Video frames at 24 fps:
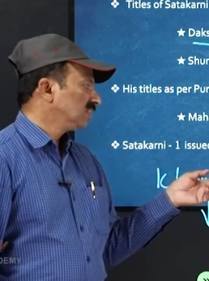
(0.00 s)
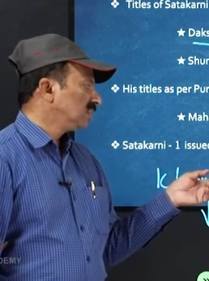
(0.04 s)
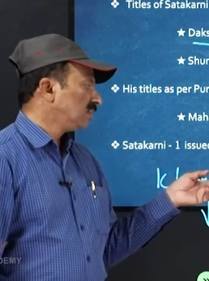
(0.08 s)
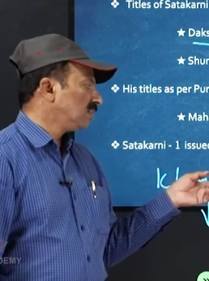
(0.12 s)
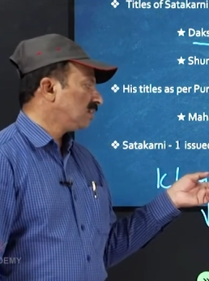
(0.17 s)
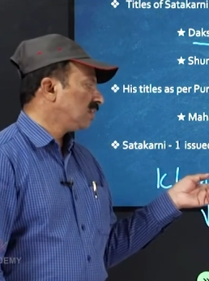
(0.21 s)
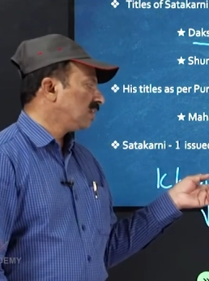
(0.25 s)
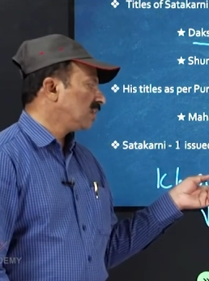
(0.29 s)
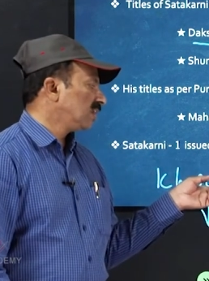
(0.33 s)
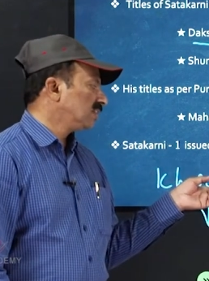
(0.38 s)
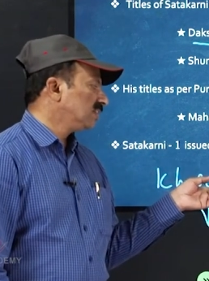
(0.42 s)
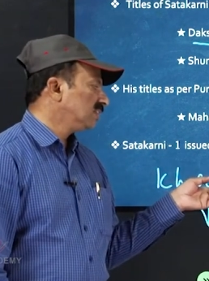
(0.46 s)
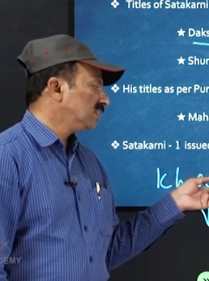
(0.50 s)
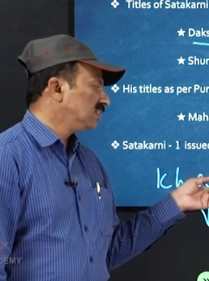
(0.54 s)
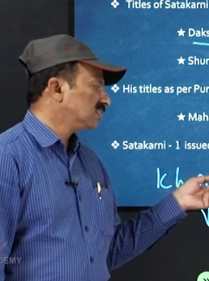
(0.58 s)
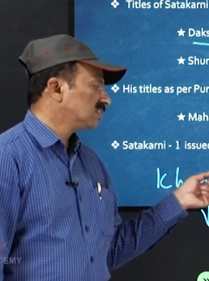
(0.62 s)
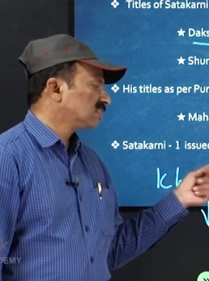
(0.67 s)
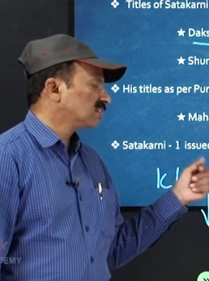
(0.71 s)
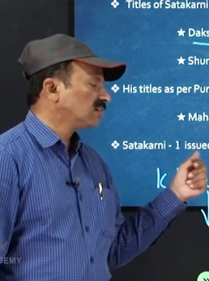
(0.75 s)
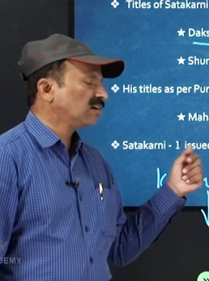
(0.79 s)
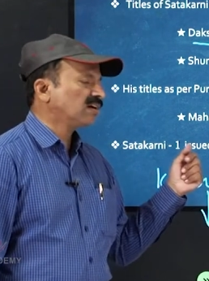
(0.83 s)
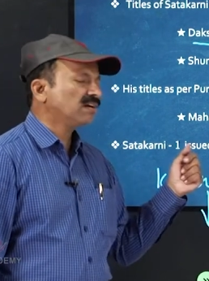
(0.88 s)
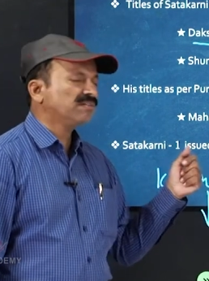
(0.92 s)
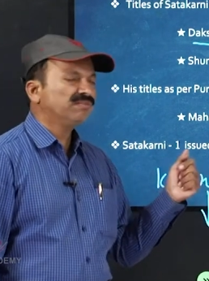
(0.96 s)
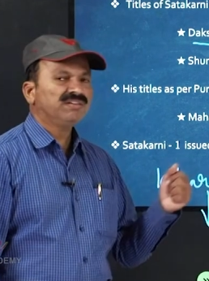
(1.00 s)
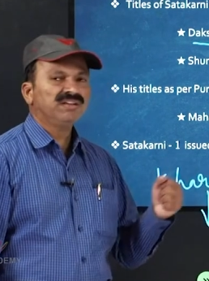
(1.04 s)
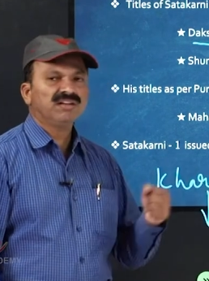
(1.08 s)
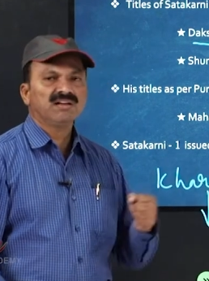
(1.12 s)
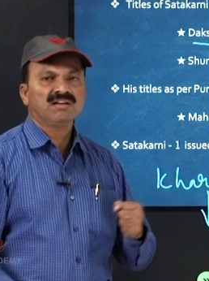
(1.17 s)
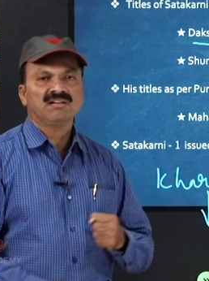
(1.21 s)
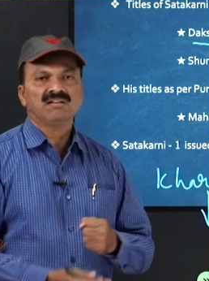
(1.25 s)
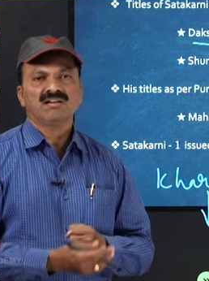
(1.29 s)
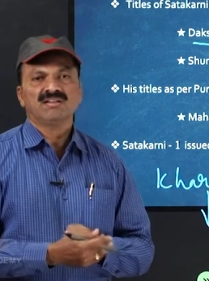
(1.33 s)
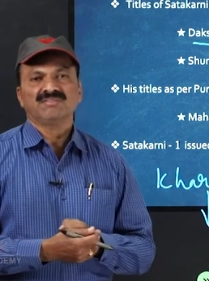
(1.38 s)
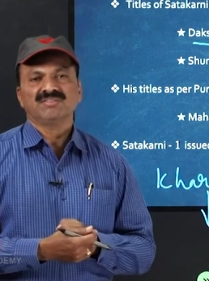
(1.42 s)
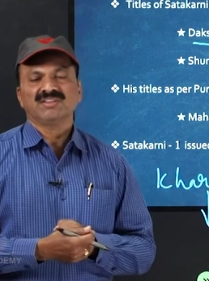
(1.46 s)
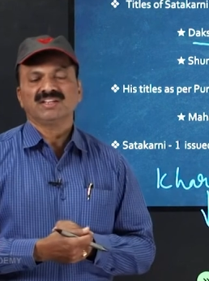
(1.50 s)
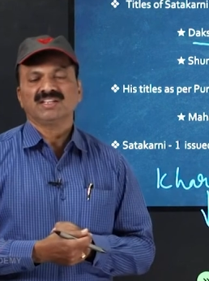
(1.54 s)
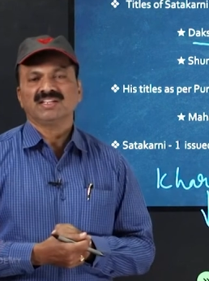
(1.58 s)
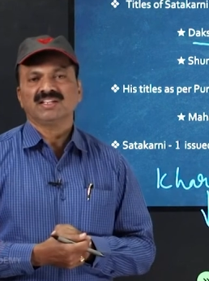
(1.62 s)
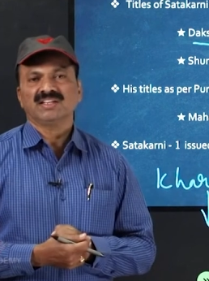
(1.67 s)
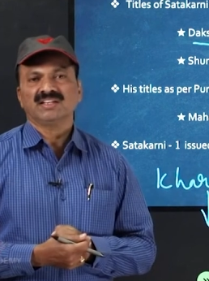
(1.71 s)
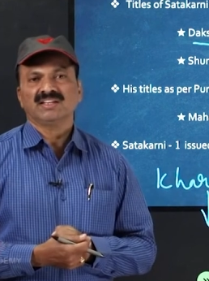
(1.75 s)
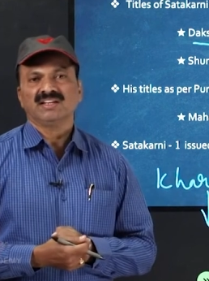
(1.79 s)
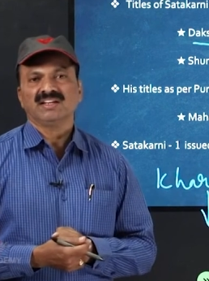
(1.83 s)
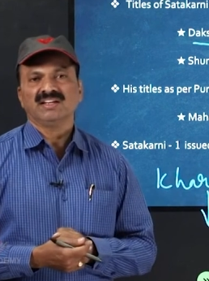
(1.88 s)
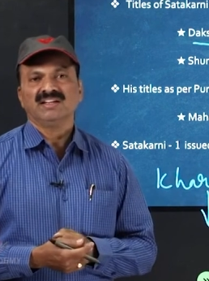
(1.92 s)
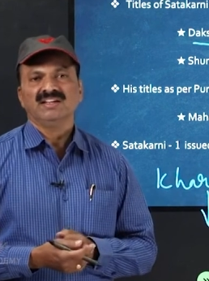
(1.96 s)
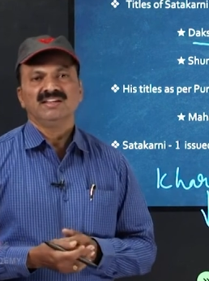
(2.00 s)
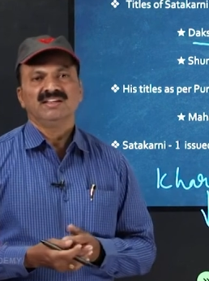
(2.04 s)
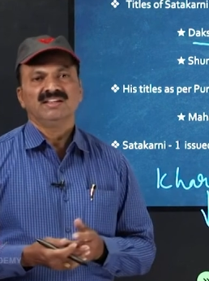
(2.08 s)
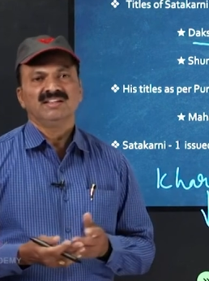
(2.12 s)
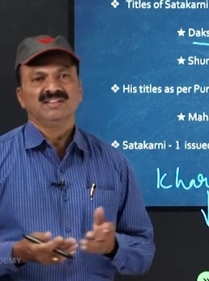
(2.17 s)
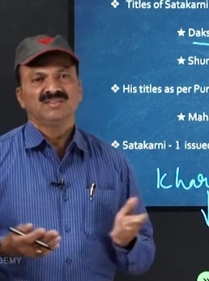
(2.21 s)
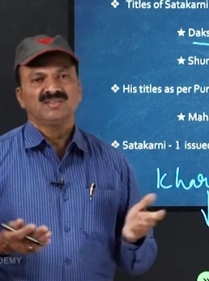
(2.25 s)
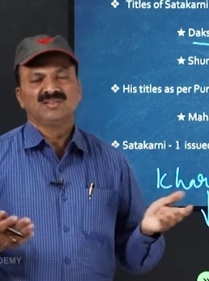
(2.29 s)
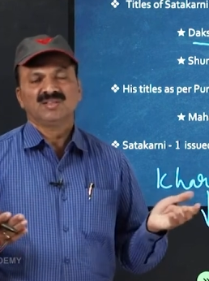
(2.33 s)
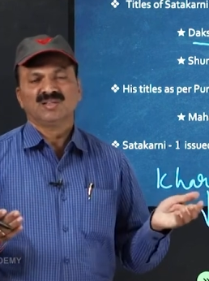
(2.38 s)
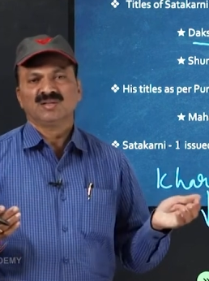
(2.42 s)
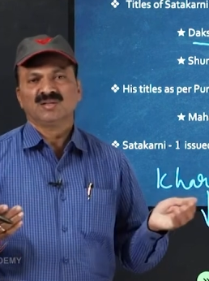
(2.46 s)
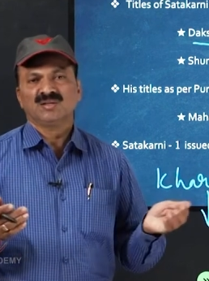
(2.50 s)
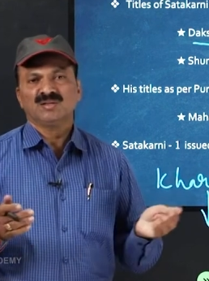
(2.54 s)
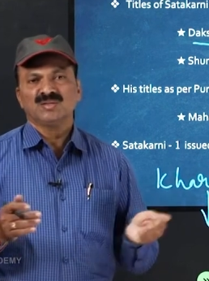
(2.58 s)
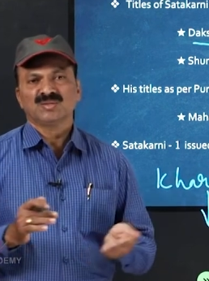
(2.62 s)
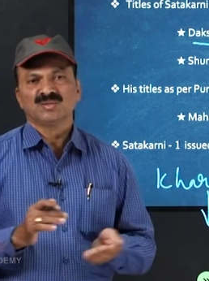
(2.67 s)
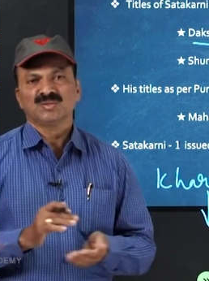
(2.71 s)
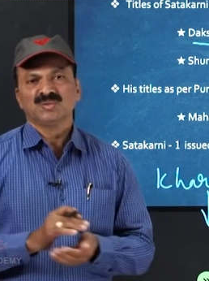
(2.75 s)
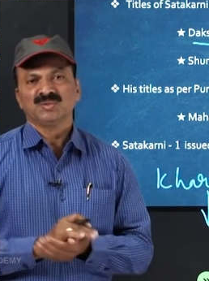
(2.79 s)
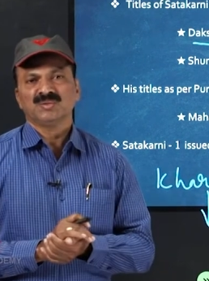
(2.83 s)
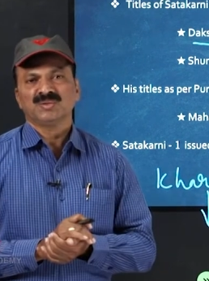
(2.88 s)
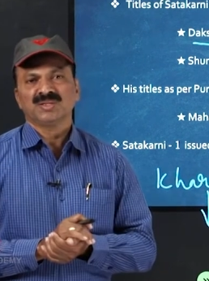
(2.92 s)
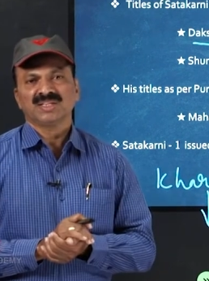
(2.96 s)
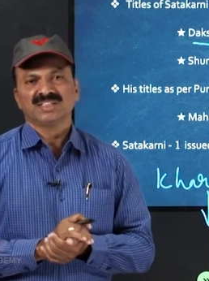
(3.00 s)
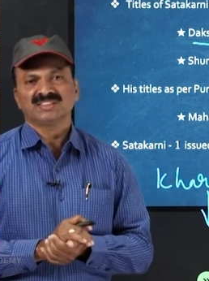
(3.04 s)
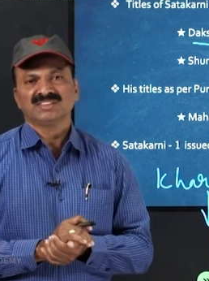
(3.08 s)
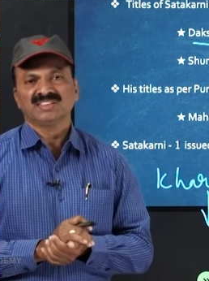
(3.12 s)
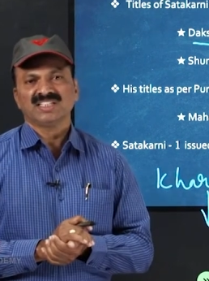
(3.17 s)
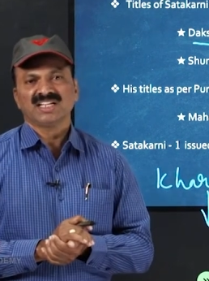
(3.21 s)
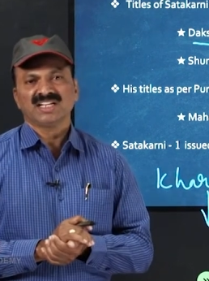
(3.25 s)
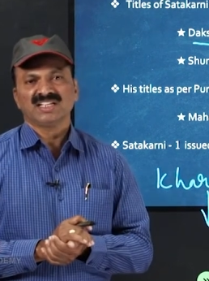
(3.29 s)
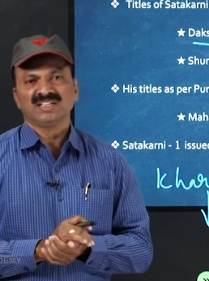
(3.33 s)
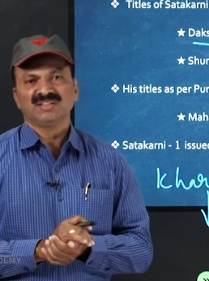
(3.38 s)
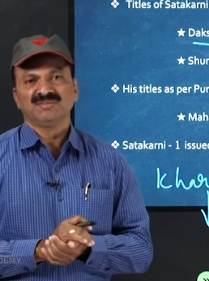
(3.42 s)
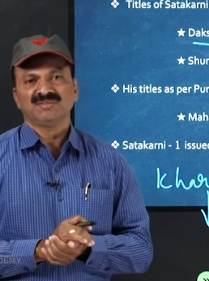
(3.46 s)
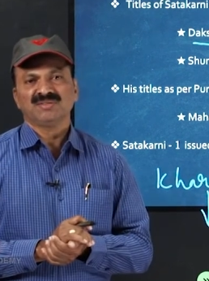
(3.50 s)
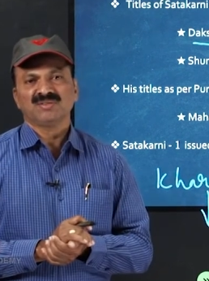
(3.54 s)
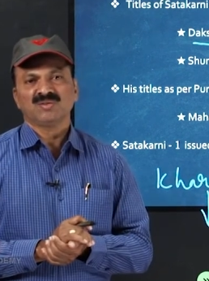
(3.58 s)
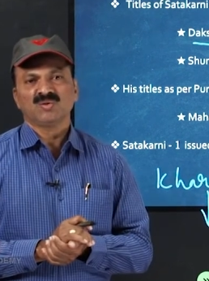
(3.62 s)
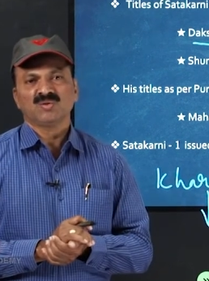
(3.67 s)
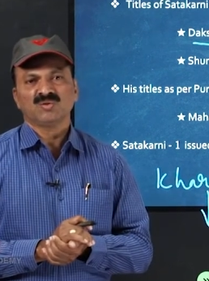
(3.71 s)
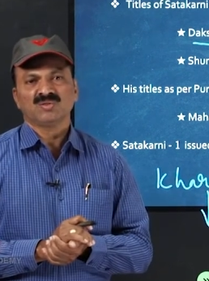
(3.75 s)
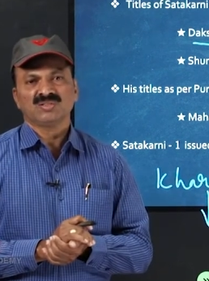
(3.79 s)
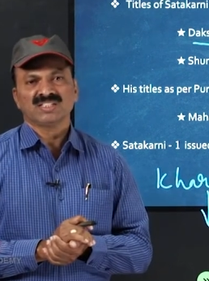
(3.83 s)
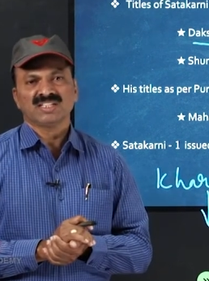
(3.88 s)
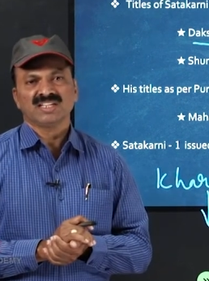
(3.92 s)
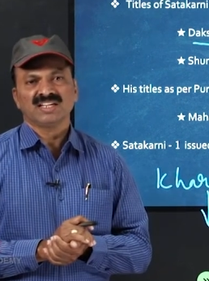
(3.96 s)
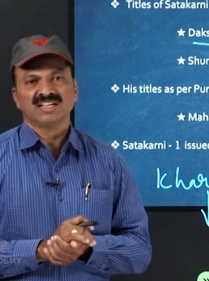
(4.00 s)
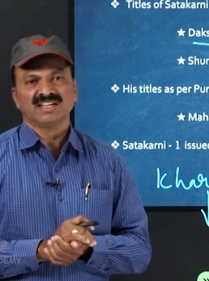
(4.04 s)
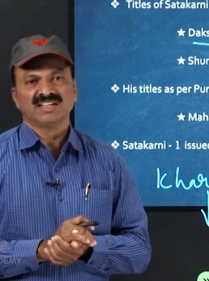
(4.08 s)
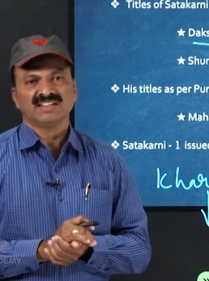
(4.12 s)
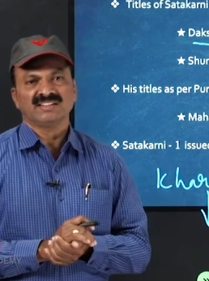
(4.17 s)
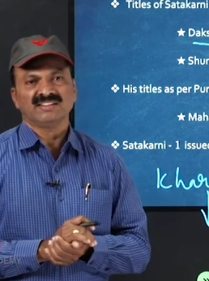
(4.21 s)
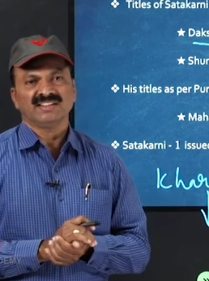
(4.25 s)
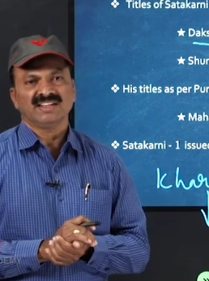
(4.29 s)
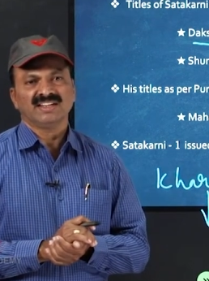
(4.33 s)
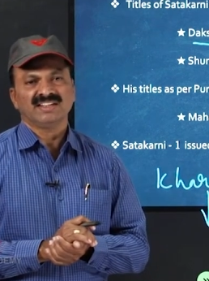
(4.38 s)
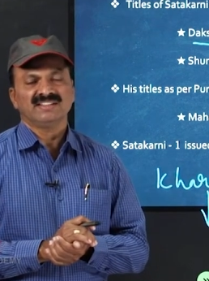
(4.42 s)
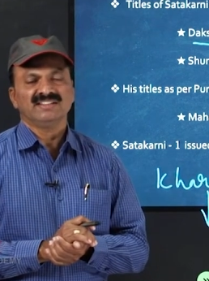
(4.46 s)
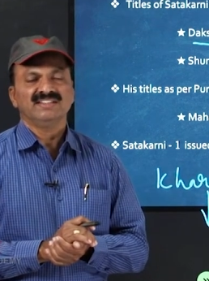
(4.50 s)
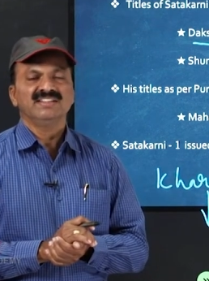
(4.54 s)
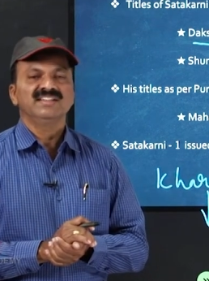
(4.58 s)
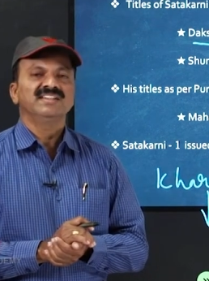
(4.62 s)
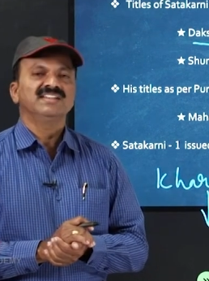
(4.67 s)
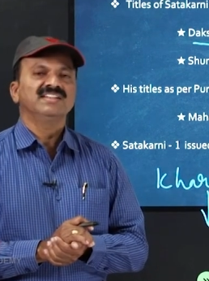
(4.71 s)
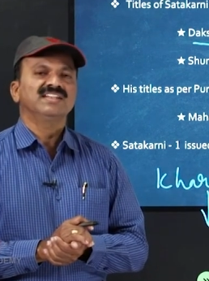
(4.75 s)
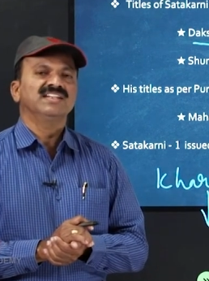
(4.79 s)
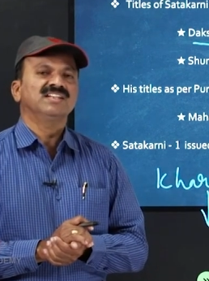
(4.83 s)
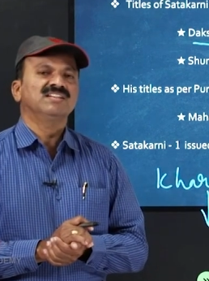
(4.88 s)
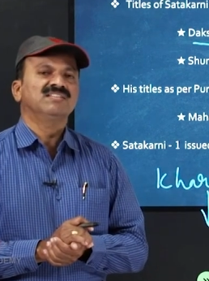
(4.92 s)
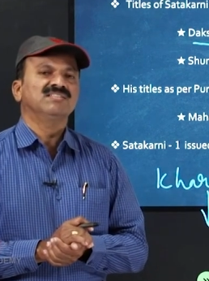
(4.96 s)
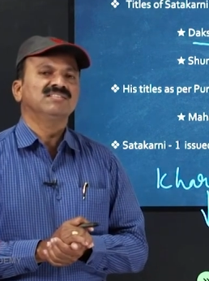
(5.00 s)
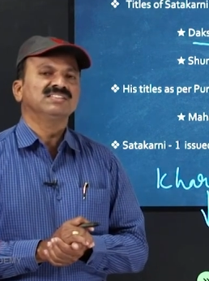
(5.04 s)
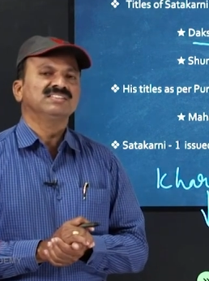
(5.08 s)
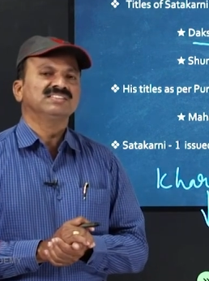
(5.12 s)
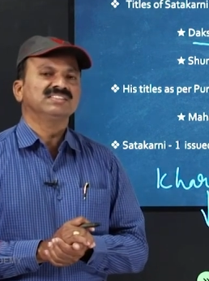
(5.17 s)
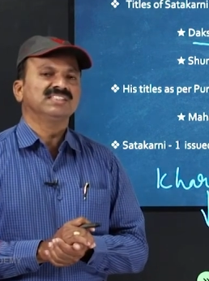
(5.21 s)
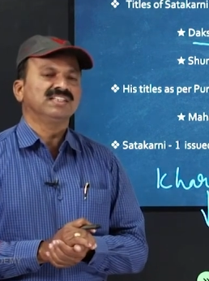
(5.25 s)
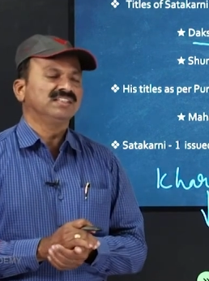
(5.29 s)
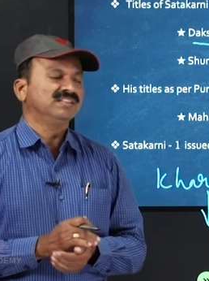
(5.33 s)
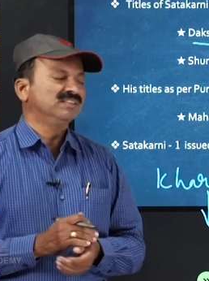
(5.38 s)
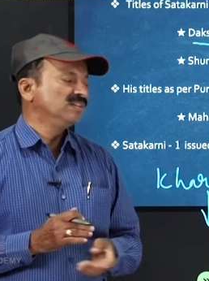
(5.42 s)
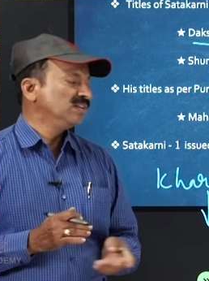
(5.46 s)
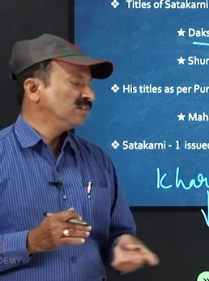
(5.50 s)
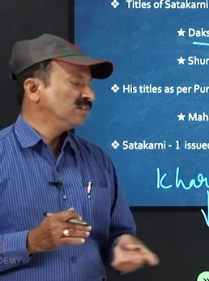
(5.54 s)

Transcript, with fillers: or this Karavela got victory that also exactly we can't say like that it was said.